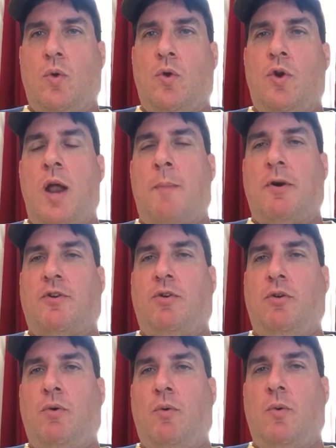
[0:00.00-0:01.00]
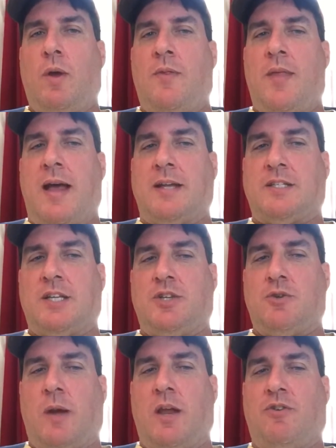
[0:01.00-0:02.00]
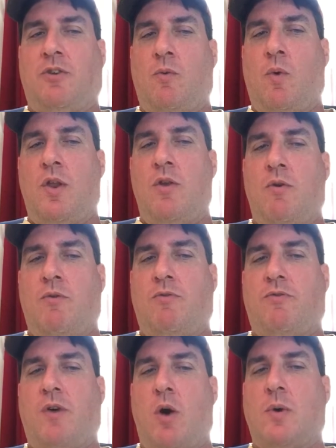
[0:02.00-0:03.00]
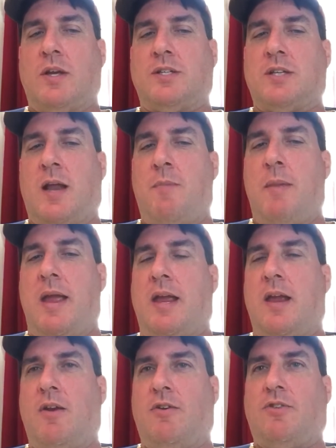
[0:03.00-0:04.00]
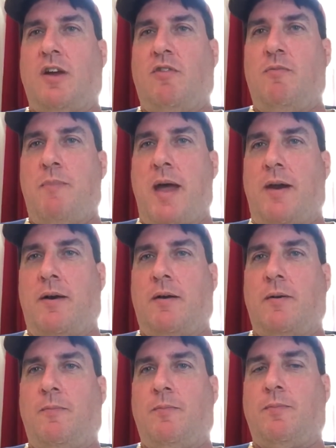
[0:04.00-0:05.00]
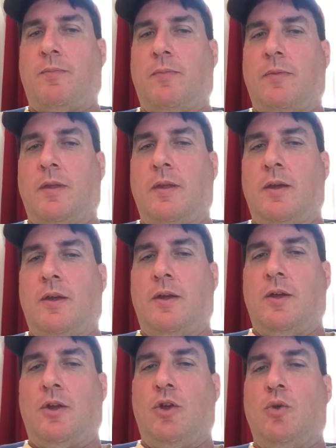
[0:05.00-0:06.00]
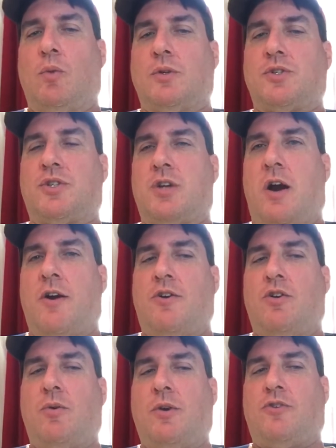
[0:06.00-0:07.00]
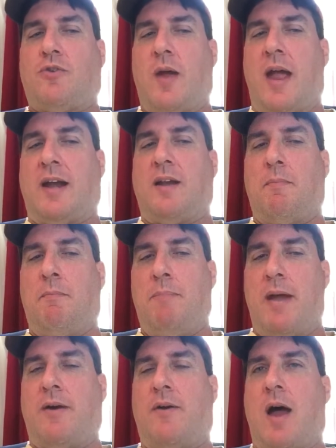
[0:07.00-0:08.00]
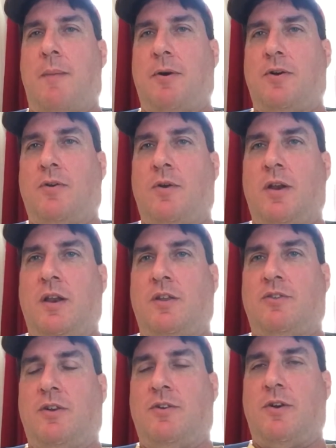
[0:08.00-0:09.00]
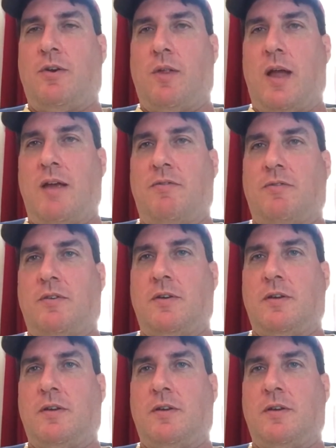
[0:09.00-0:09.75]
Number two, in that situation, when you focus on making yourself better, you will start to attract better opportunities into your life.